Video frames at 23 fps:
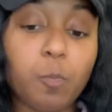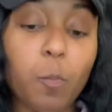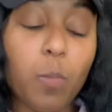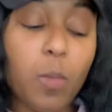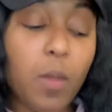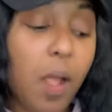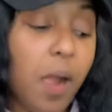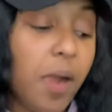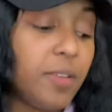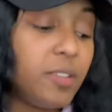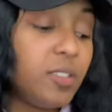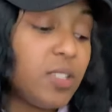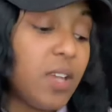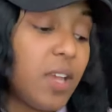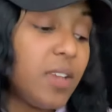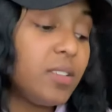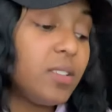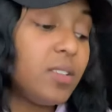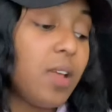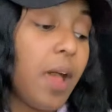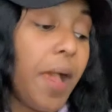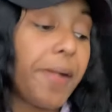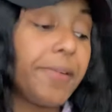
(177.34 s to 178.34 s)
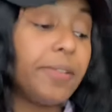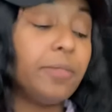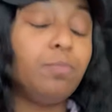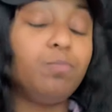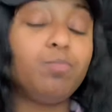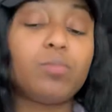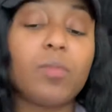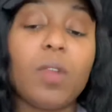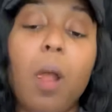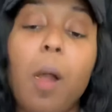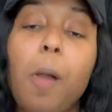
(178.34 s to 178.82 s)
It tastes like
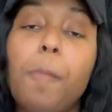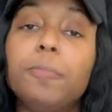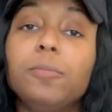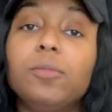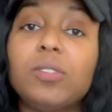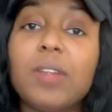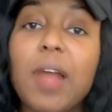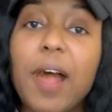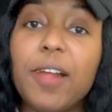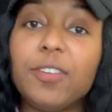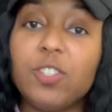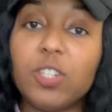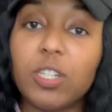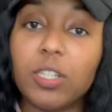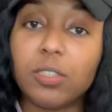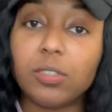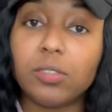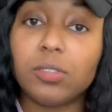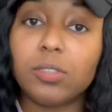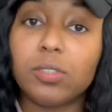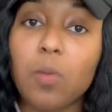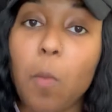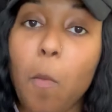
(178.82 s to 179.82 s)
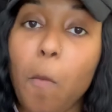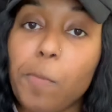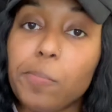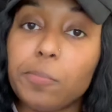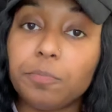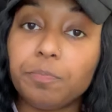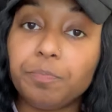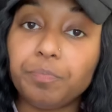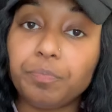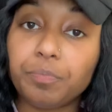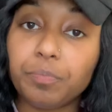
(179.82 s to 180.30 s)
nachos.
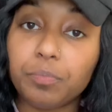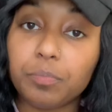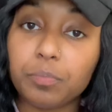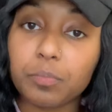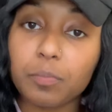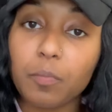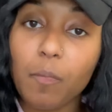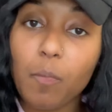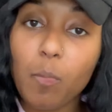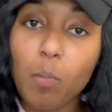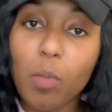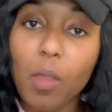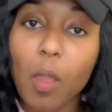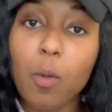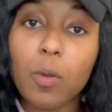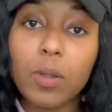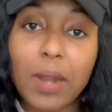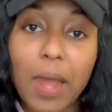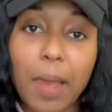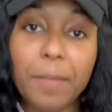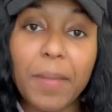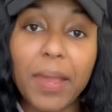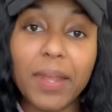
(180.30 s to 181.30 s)
When I make